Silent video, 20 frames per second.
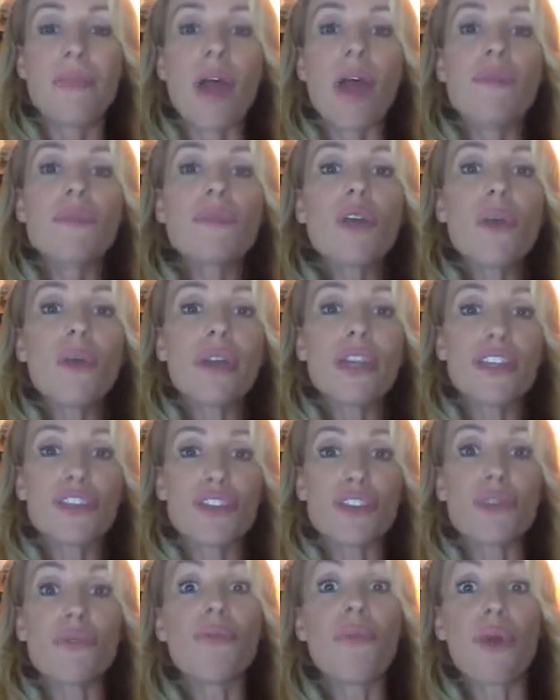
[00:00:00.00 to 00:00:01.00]
I'm going
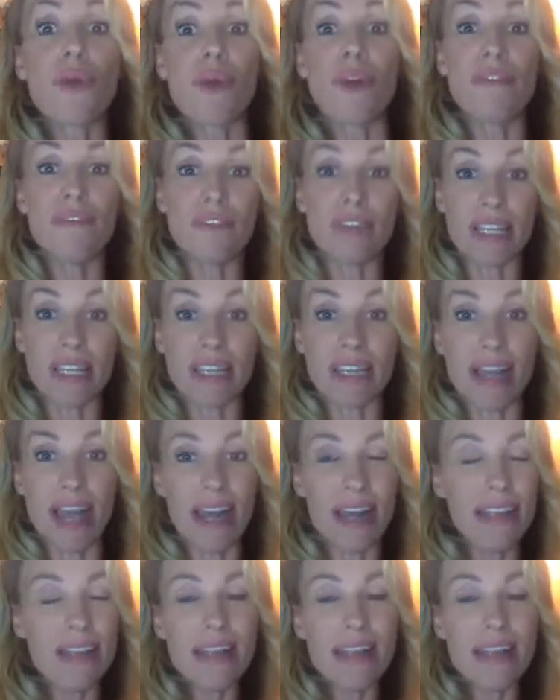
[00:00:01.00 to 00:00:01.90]
to more effort than that.